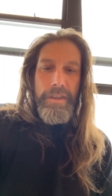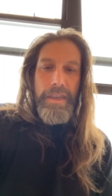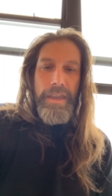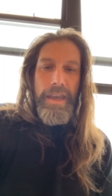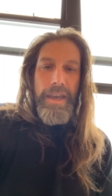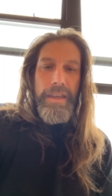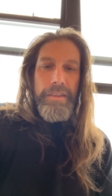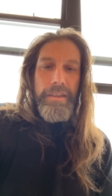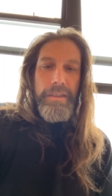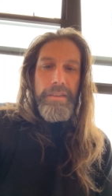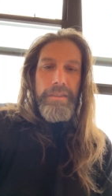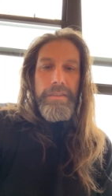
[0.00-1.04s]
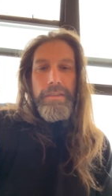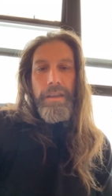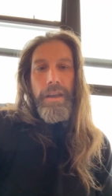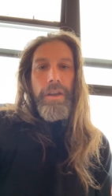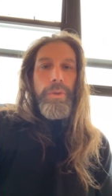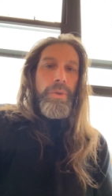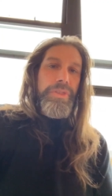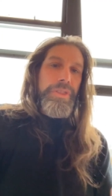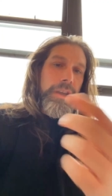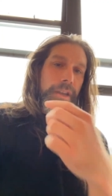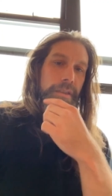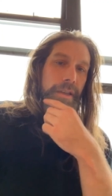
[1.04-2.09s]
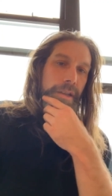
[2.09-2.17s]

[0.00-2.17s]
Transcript: yeah, yeah, they they are a little thick.